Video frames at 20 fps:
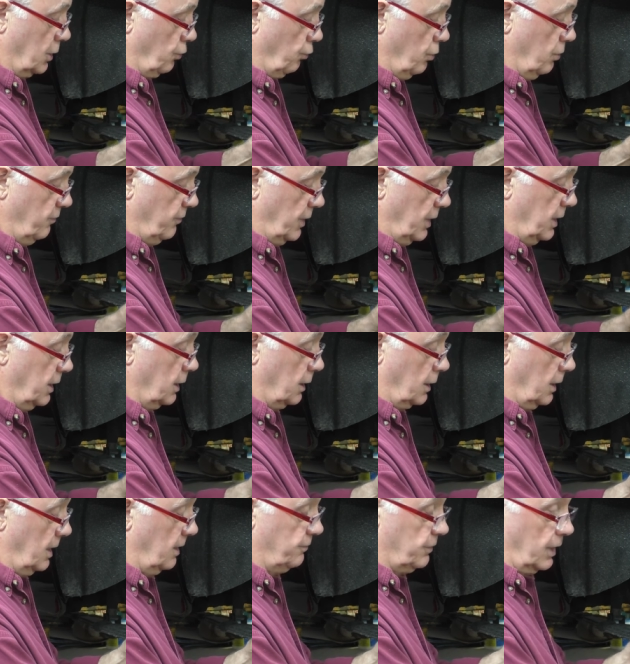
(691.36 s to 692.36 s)
groove in it, you're
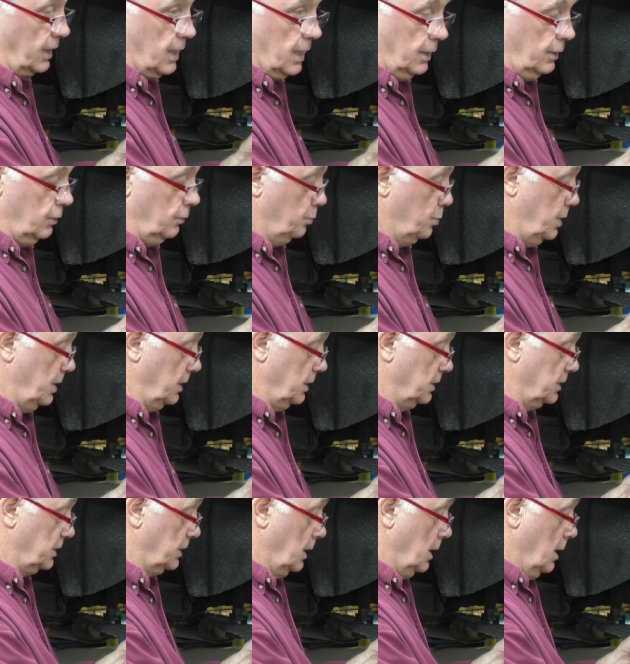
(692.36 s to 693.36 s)
going to have to get a new
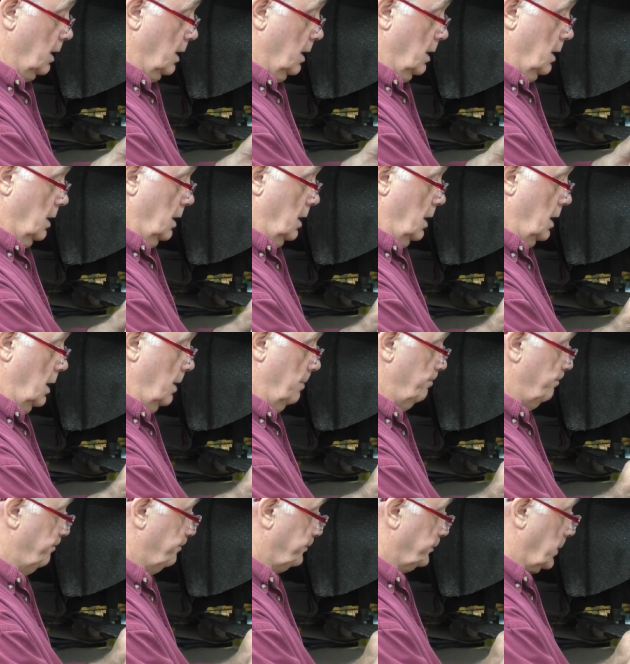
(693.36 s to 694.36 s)
piece.
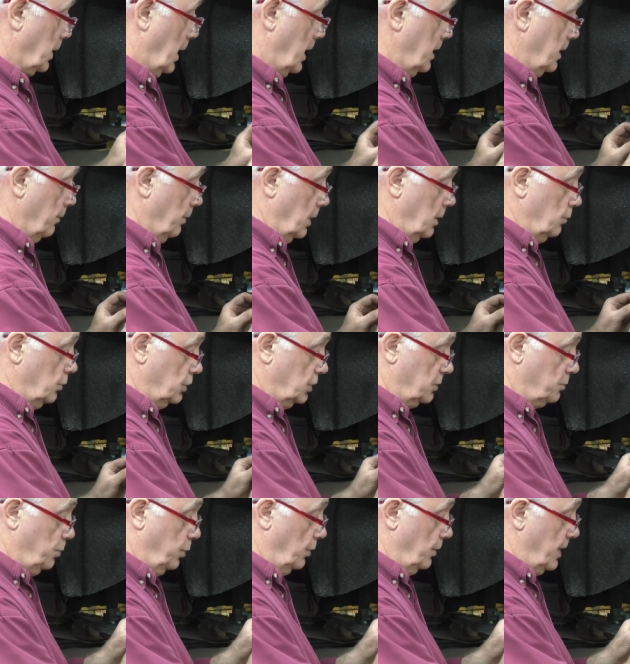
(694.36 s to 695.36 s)
Um, anyway, we'll
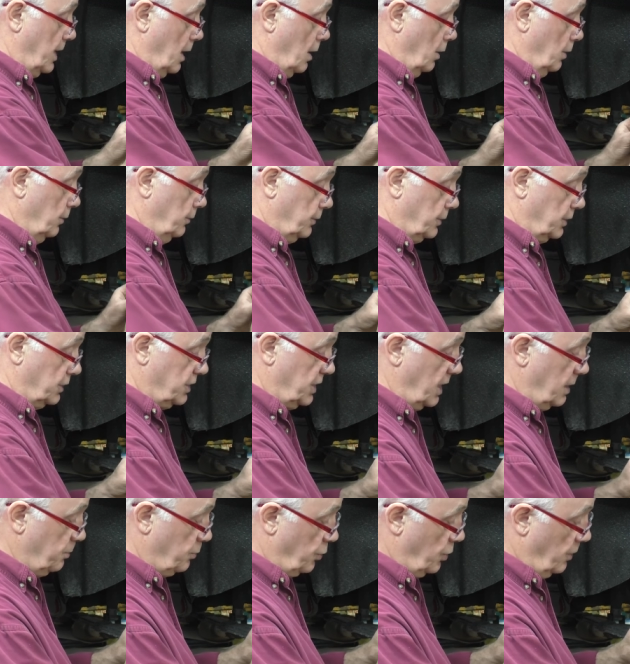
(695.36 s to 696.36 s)
just put that on. The
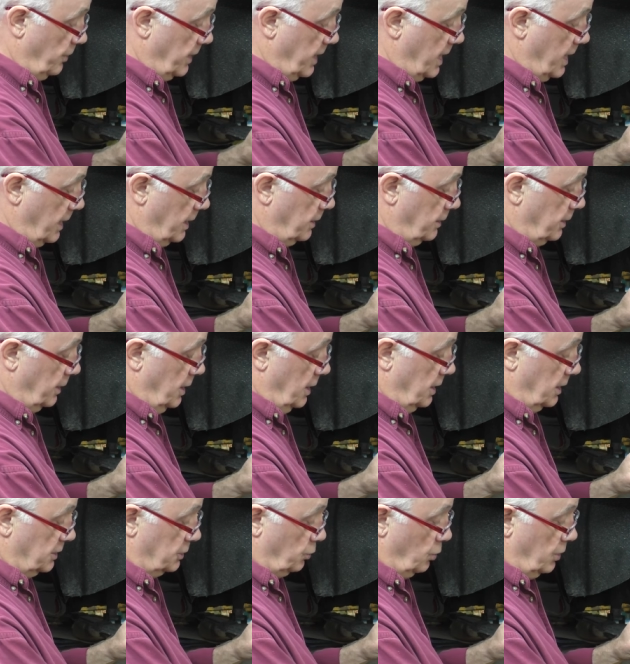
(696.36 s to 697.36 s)
taper on the end
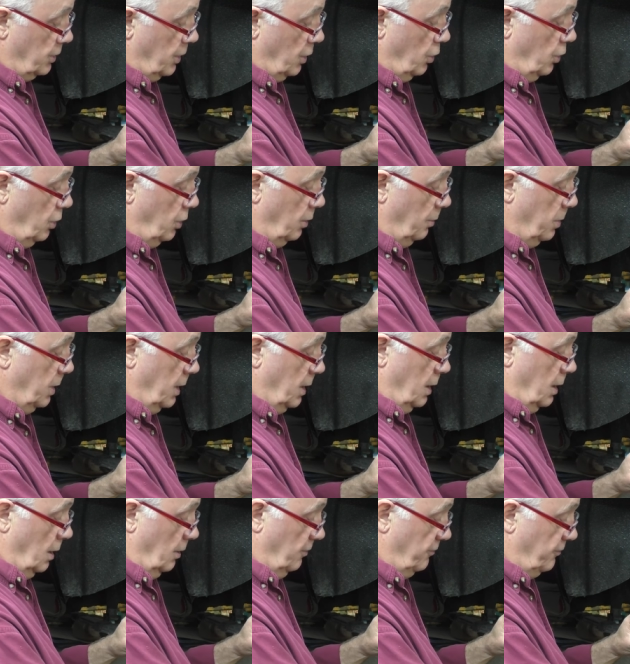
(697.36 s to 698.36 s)
is where the hub
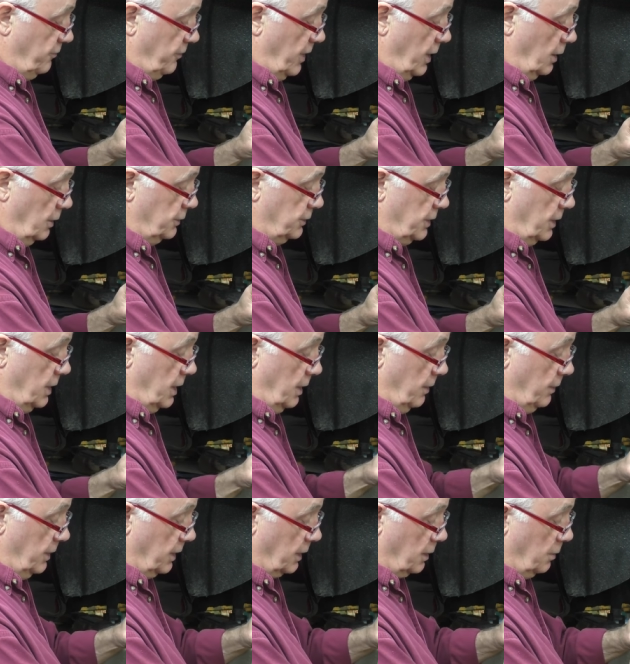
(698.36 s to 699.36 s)
will fit onto there
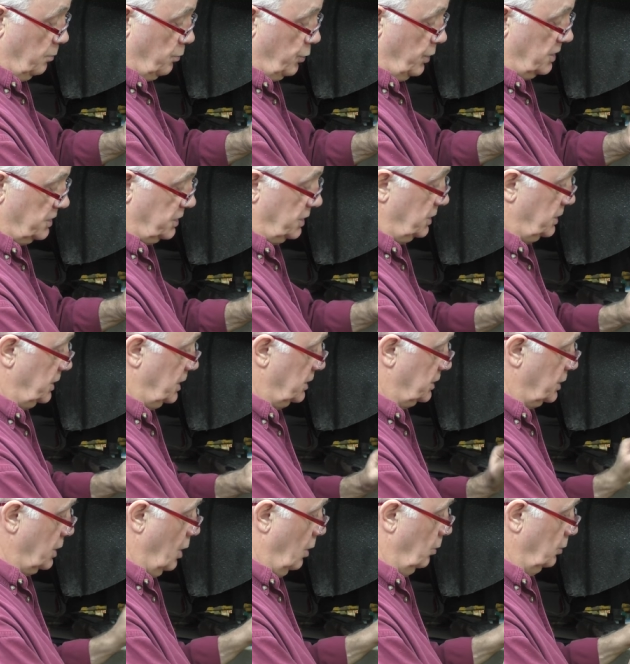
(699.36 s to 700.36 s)
and it compresses
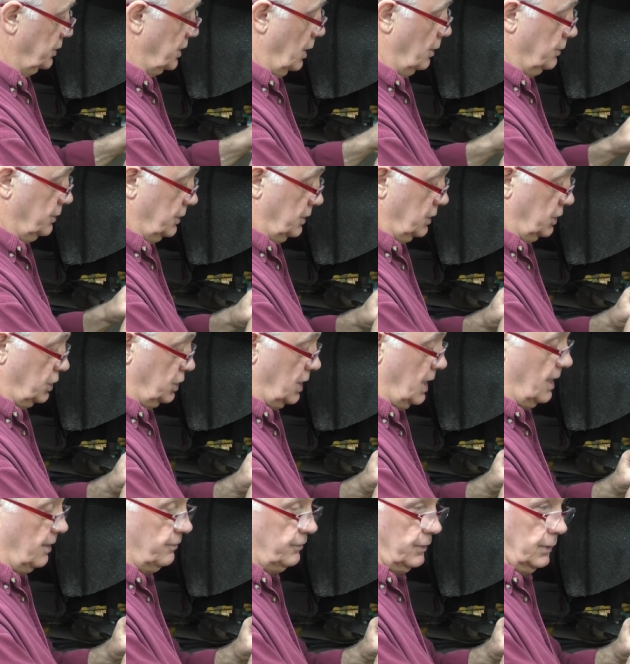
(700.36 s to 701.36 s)
this and holds it onto the
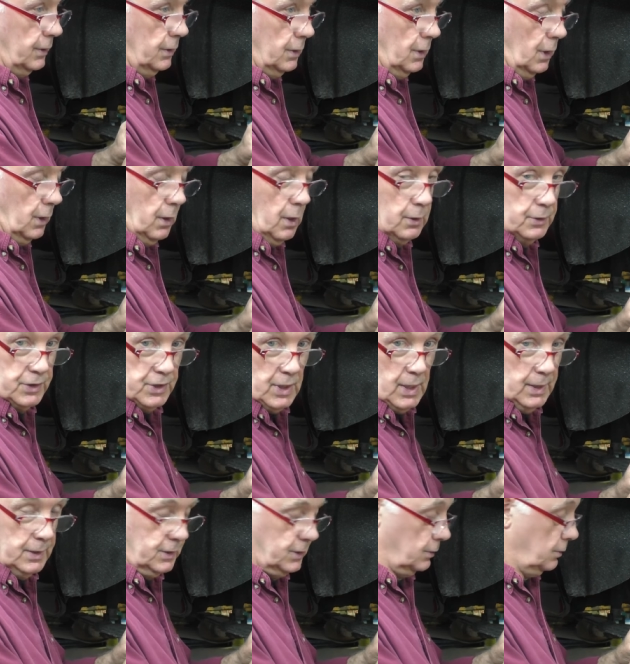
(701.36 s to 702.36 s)
shaft uh, a lot
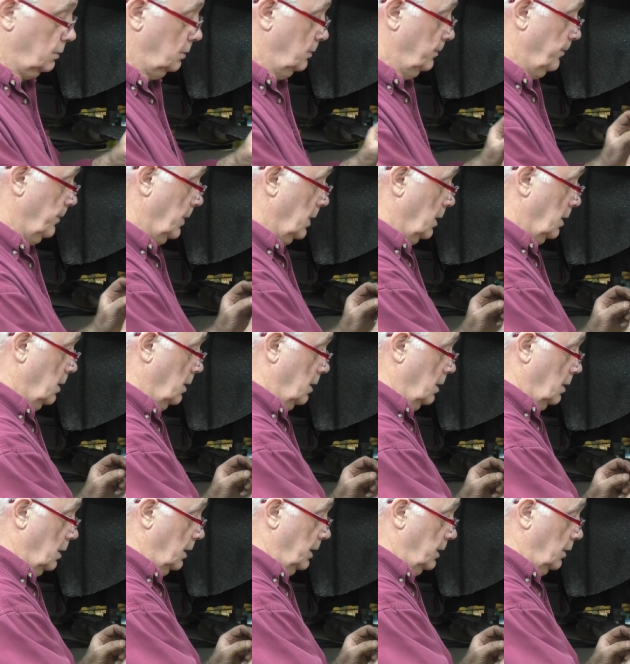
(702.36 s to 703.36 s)
tighter.
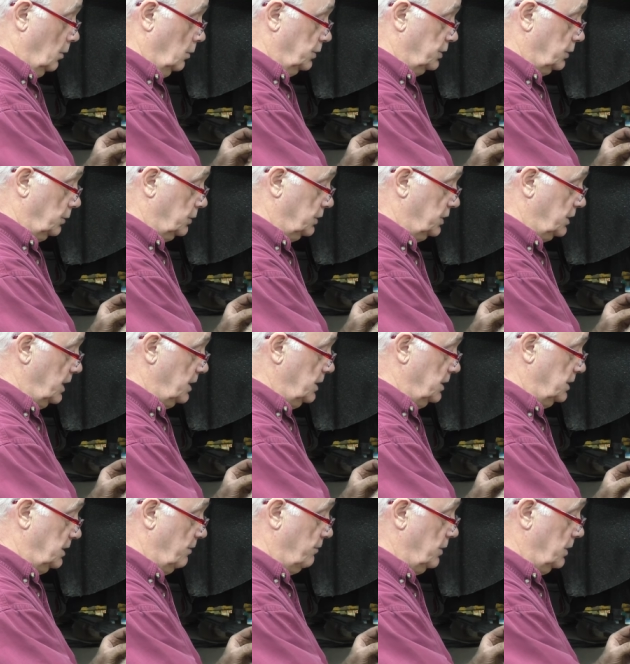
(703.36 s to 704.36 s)
And it also
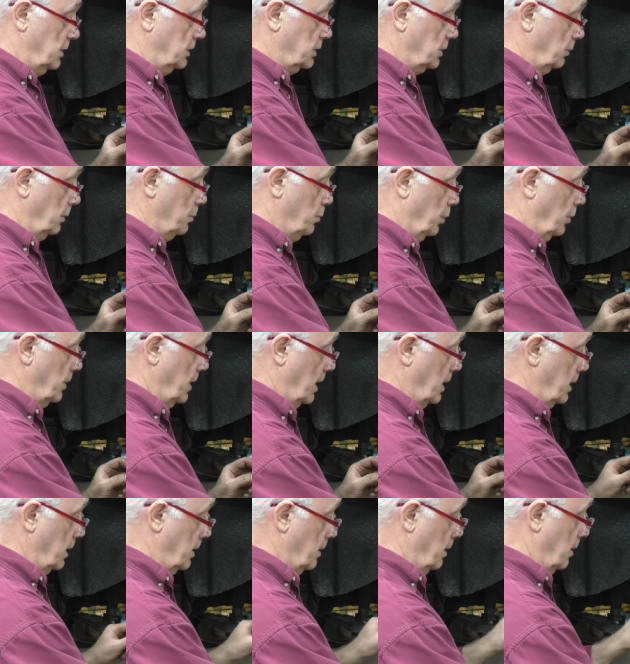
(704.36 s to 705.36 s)
centers everything. So we put
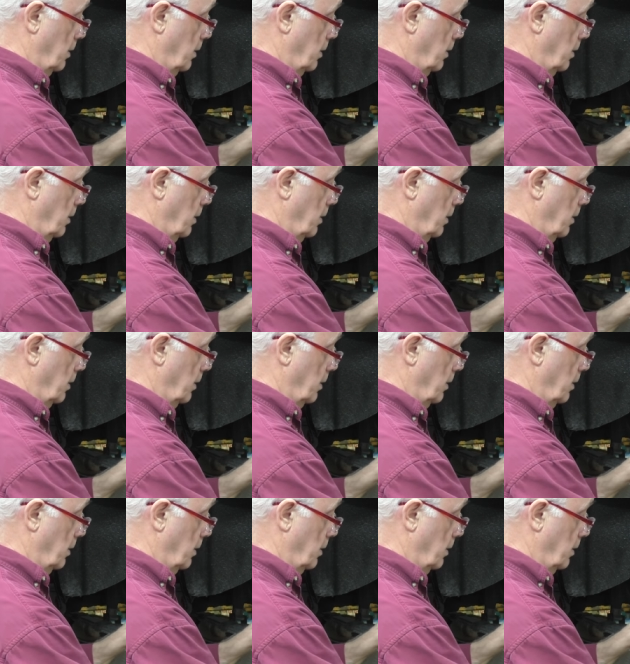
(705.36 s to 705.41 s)
that in